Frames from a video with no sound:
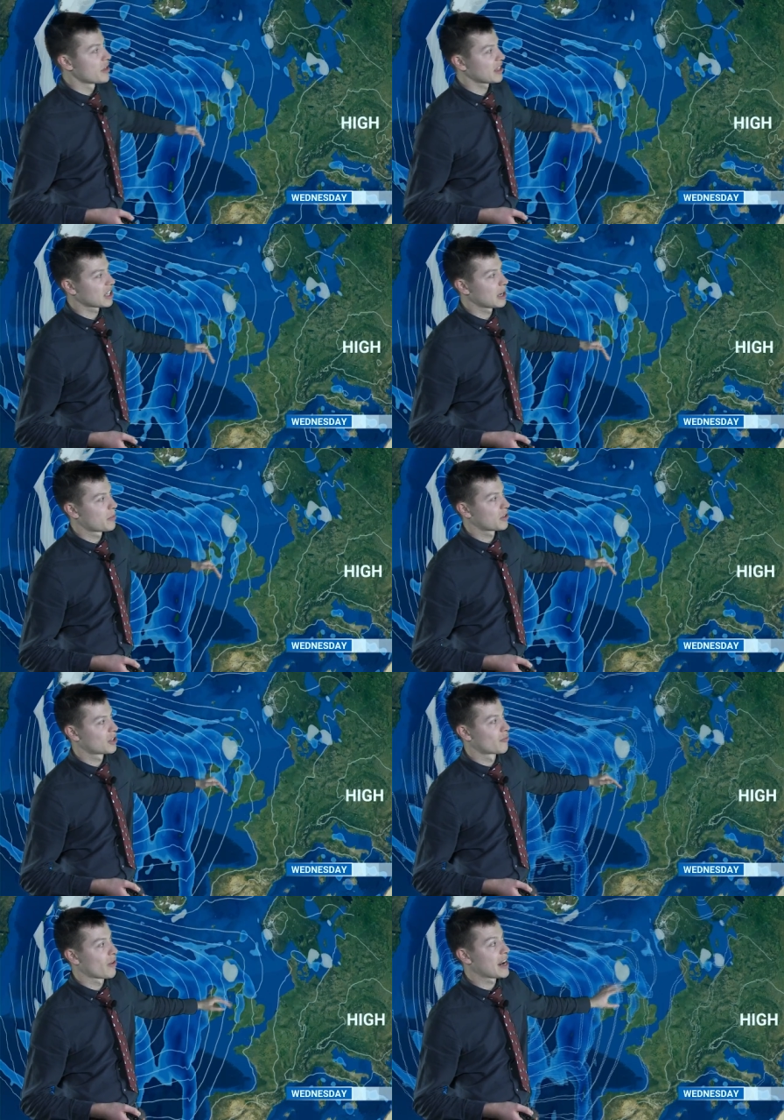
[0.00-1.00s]
That's going to push
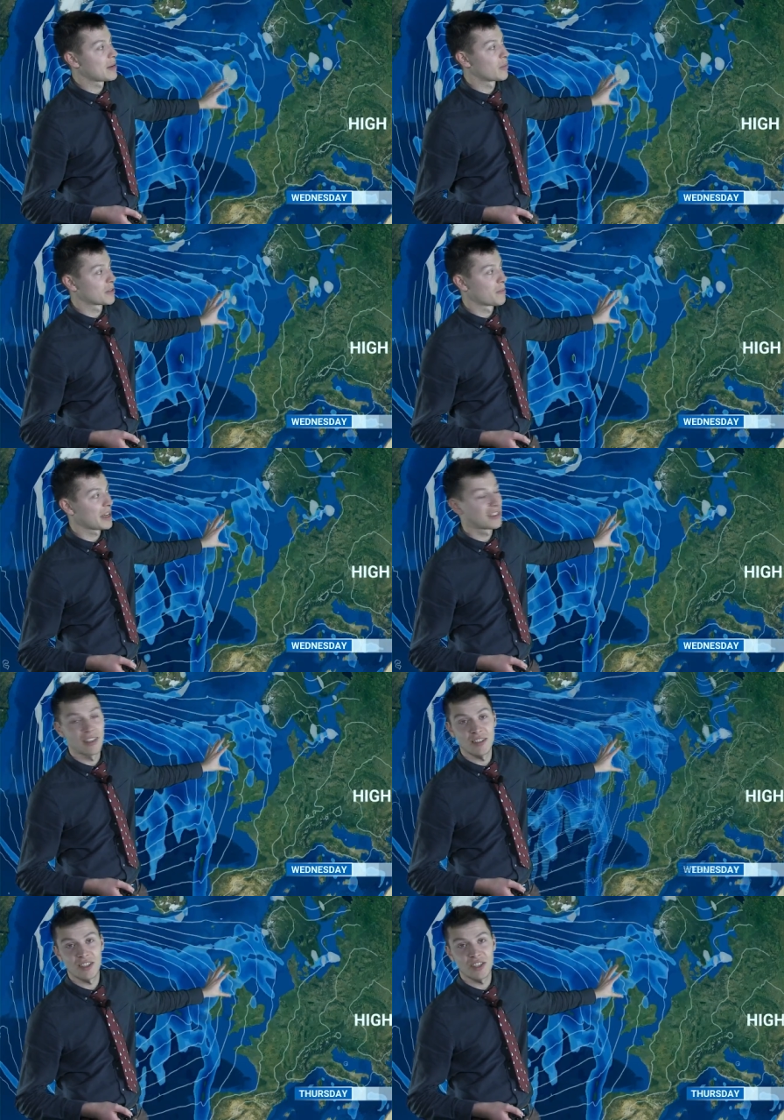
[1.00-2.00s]
some rain, which may
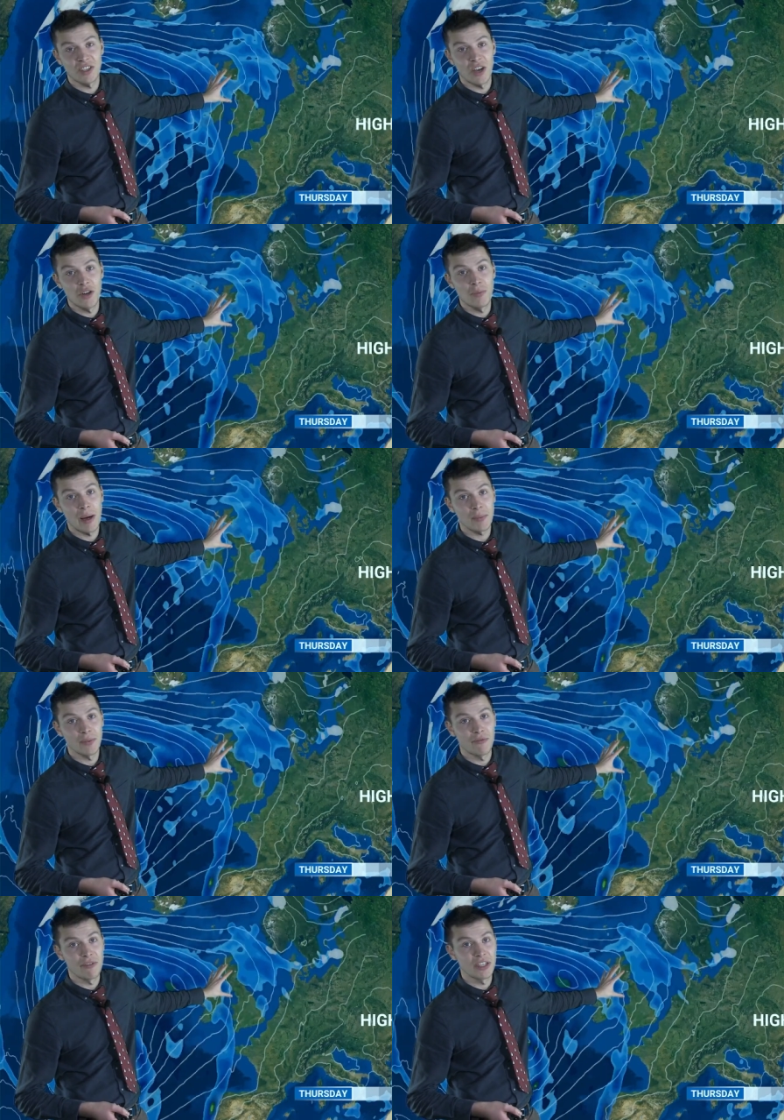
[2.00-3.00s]
turn to snow, perhaps
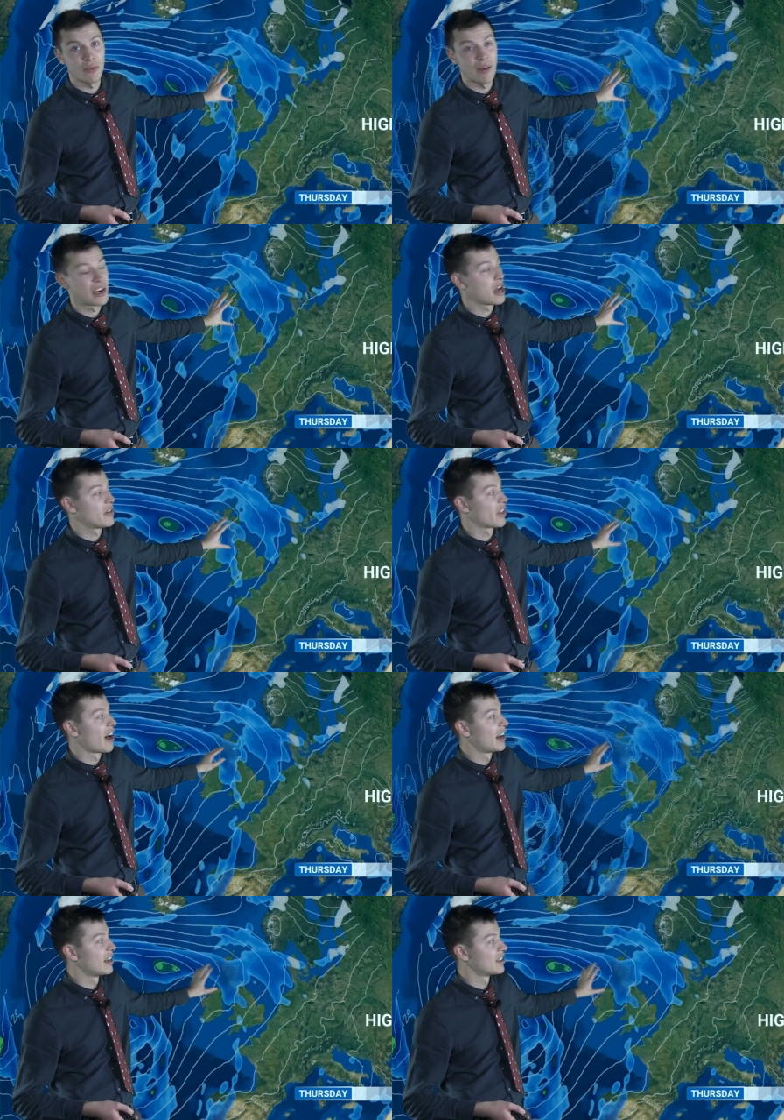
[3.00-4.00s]
some freezing rain over the
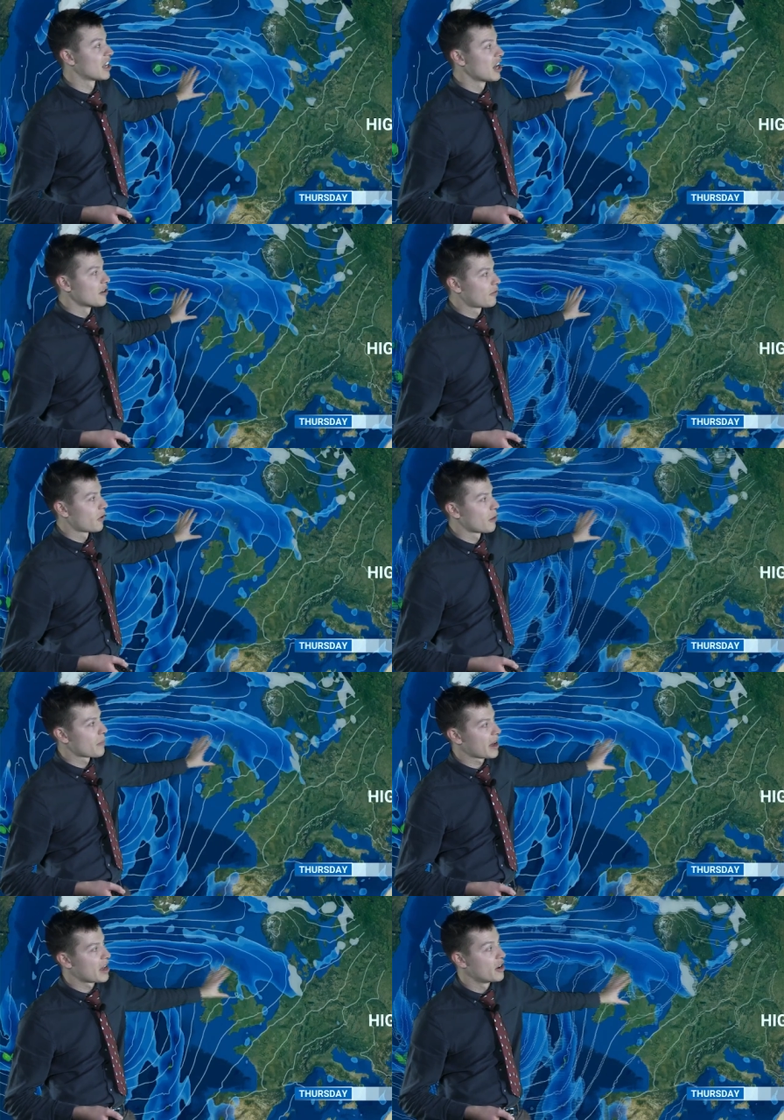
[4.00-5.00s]
highlands, followed
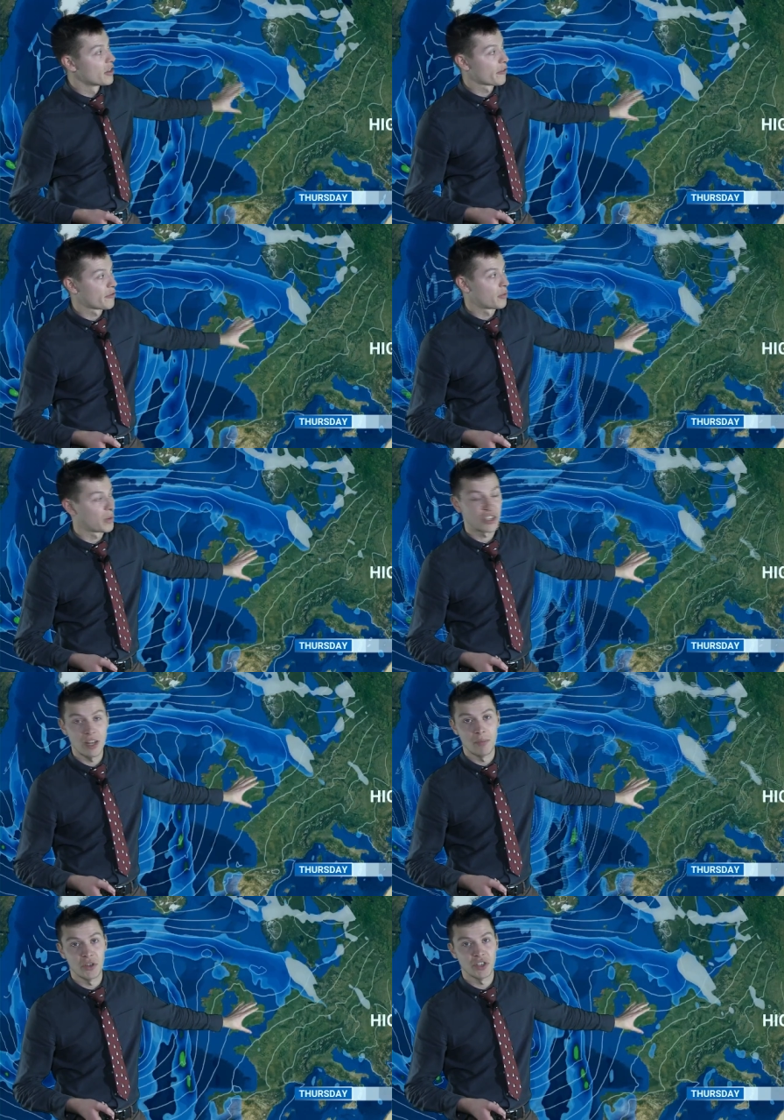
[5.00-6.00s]
by another front, which
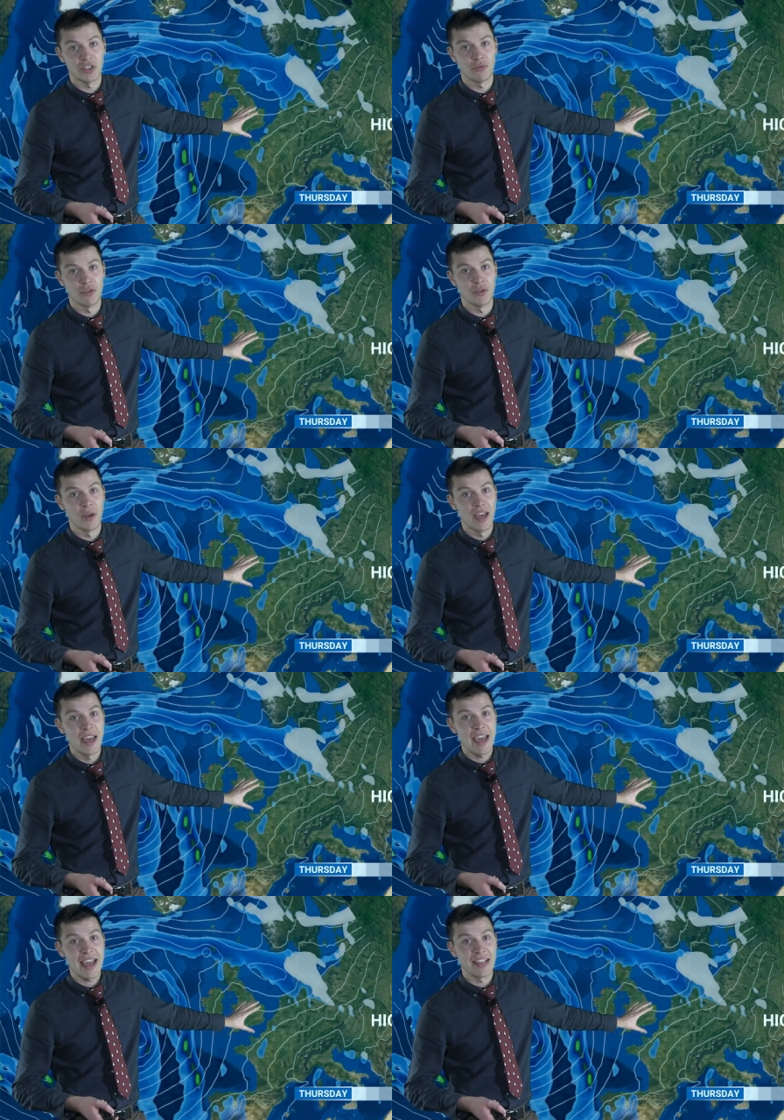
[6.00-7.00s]
then pushes through
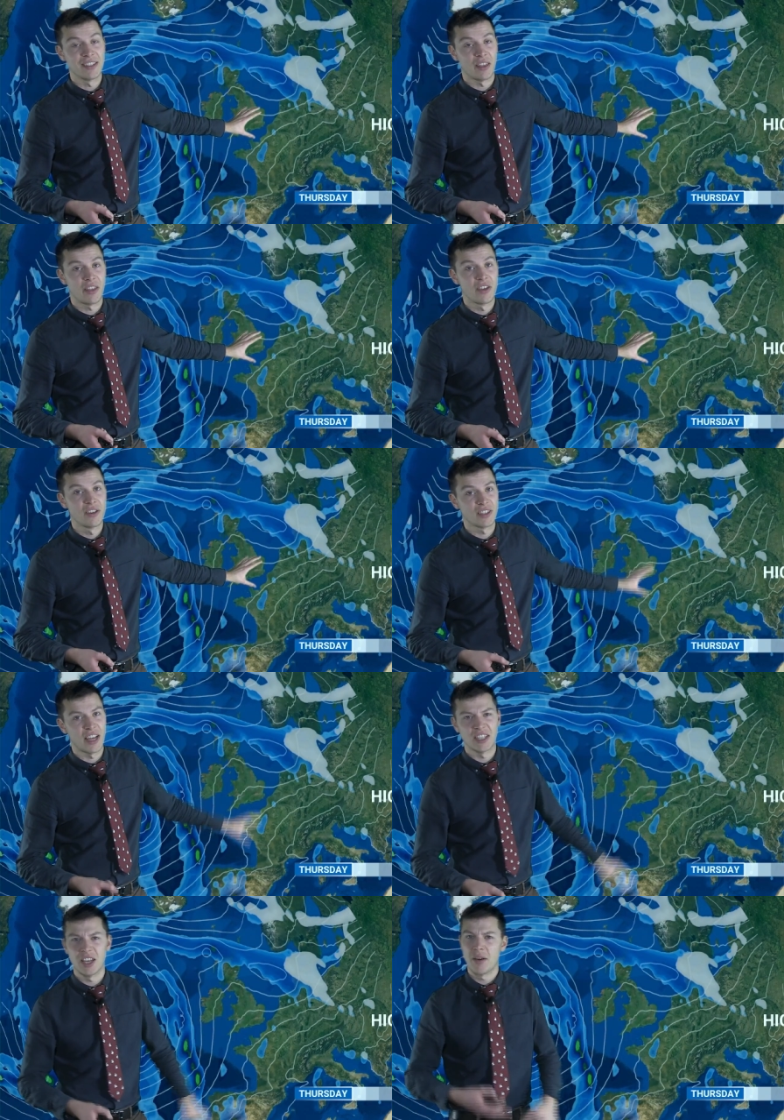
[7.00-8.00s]
into
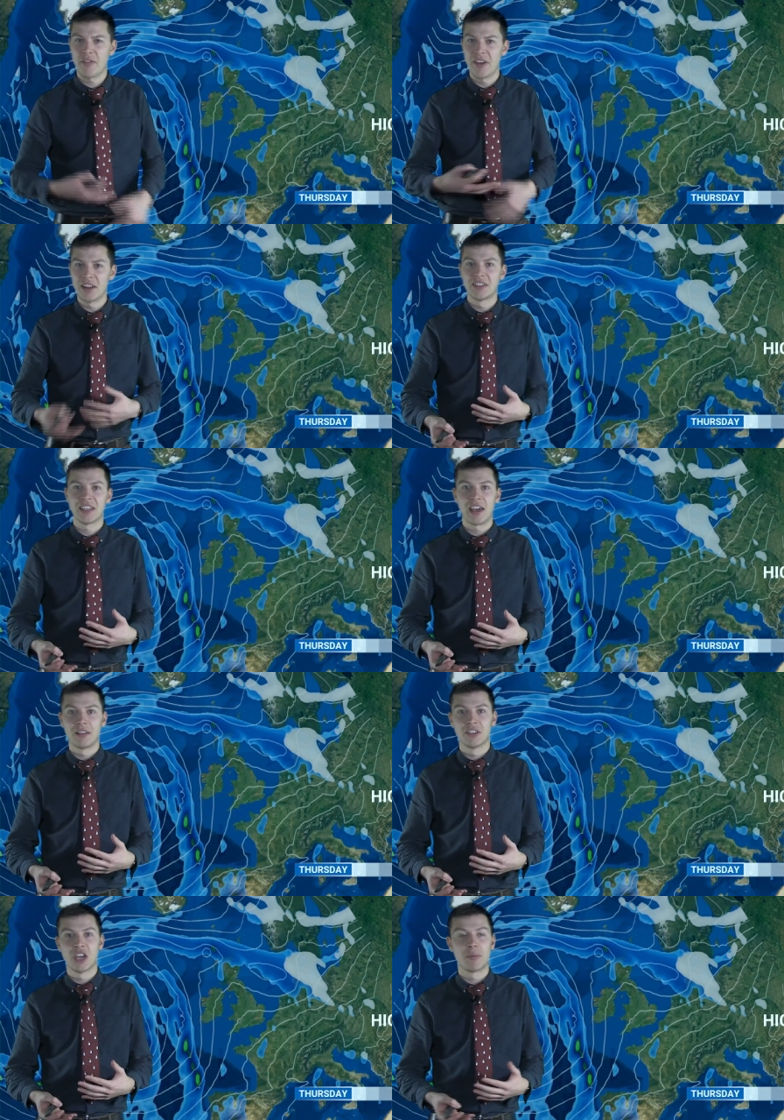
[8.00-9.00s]
Thursday. So a fairly
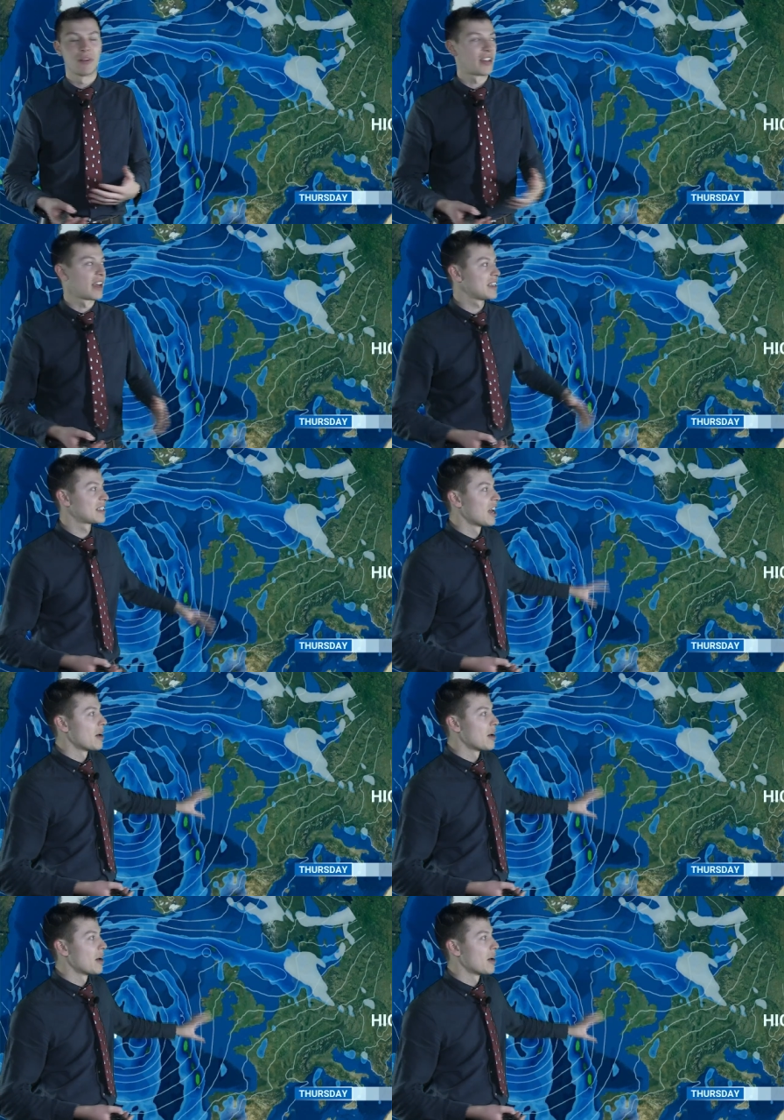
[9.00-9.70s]
unsettled couple of days.